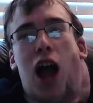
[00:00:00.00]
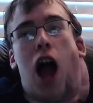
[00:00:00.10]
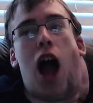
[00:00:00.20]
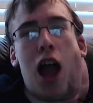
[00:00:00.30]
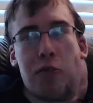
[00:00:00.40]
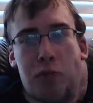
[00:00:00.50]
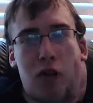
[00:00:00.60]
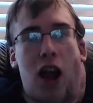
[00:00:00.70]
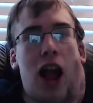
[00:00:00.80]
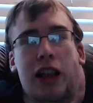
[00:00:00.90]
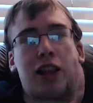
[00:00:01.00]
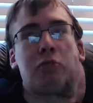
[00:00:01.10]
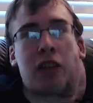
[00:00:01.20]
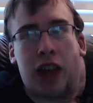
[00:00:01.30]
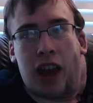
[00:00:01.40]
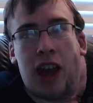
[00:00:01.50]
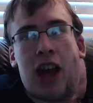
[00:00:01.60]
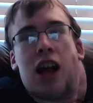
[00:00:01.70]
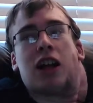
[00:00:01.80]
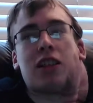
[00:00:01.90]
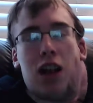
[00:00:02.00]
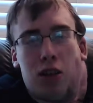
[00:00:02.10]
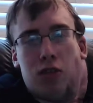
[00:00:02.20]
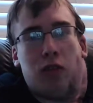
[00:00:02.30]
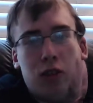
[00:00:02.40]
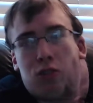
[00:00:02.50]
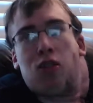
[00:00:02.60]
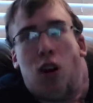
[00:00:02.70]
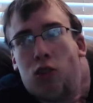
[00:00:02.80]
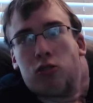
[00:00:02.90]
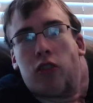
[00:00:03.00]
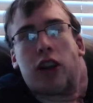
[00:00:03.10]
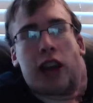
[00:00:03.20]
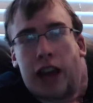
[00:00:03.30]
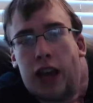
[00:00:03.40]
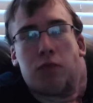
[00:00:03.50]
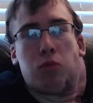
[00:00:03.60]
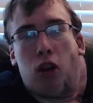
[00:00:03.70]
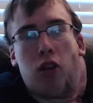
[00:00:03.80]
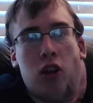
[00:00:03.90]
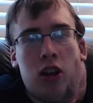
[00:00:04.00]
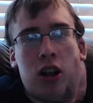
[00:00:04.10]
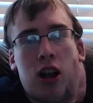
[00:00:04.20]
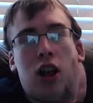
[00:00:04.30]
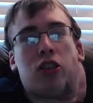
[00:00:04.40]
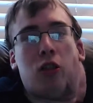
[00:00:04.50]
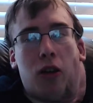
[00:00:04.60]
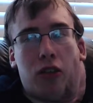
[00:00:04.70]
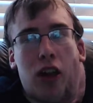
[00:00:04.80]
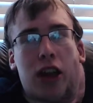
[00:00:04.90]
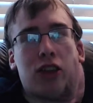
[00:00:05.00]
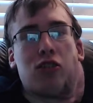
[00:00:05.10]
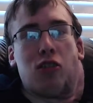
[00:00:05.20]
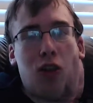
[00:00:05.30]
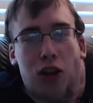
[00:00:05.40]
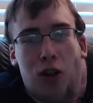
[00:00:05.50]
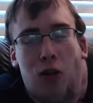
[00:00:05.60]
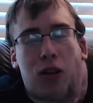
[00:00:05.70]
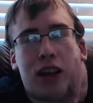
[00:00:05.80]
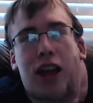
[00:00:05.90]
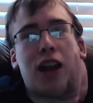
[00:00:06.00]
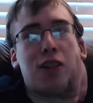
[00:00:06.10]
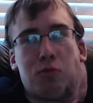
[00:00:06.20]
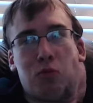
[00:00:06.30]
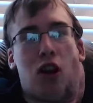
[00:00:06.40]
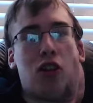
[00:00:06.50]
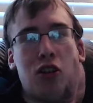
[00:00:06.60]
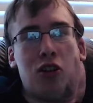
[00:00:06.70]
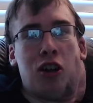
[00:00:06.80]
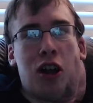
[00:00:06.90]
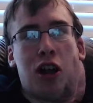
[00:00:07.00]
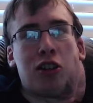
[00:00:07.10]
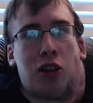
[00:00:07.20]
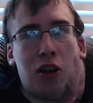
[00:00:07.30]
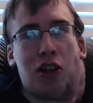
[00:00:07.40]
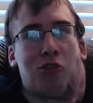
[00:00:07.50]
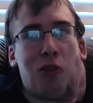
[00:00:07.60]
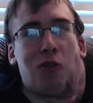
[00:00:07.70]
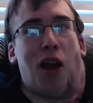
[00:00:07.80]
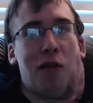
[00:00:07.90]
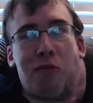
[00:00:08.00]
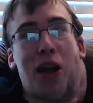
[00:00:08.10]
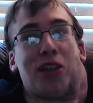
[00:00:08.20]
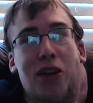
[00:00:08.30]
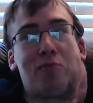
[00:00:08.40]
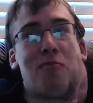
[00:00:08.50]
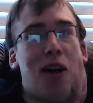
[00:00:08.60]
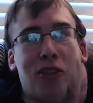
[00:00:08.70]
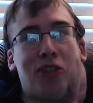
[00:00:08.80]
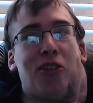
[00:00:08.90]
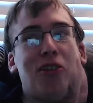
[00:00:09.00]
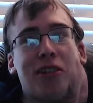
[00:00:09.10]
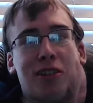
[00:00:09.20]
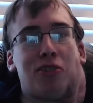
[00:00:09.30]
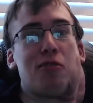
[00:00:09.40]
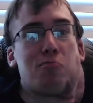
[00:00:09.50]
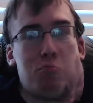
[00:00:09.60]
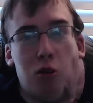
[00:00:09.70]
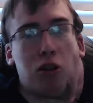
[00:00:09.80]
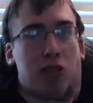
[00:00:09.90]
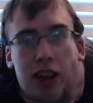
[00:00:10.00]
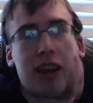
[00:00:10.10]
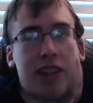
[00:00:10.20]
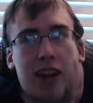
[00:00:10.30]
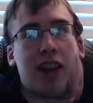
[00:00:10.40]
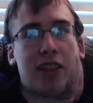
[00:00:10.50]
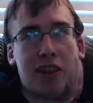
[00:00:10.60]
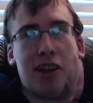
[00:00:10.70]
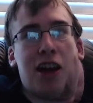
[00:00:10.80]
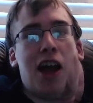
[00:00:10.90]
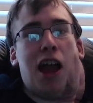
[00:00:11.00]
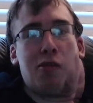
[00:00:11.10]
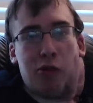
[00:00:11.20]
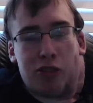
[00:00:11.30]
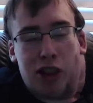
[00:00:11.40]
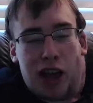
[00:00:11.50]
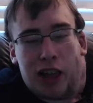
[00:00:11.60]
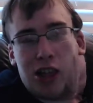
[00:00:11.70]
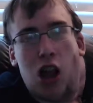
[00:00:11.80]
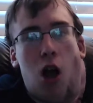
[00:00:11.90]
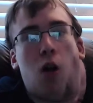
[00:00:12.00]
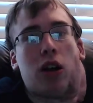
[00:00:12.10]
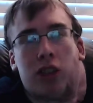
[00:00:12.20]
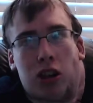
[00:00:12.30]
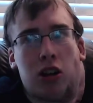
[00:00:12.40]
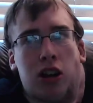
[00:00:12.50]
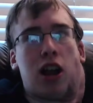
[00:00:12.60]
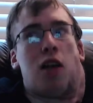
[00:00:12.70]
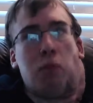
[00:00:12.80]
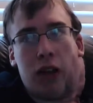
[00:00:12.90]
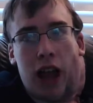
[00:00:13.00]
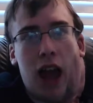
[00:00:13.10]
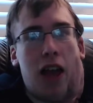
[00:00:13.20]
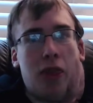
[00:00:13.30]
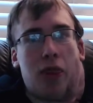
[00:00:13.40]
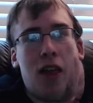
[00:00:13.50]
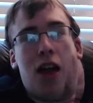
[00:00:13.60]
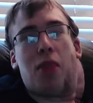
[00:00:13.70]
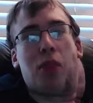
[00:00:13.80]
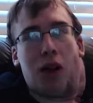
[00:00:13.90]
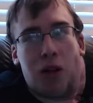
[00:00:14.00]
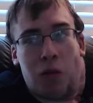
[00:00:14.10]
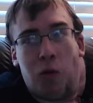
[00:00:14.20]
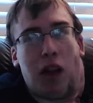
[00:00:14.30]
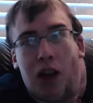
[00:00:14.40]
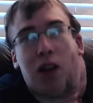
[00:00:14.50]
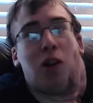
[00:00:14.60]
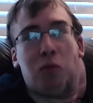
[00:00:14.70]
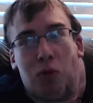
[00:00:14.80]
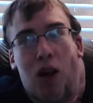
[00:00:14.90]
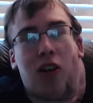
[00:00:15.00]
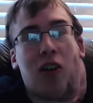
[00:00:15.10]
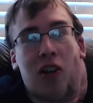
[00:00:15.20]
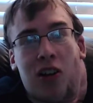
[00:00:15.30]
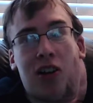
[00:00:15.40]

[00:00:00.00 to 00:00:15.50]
hyperactive kid. Sakura views Naruto like a kid brother, so it's like if your little kid brother turned into a rampaging monster and started murdering shit. It was like no, she couldn't comprehend the sweet little brother,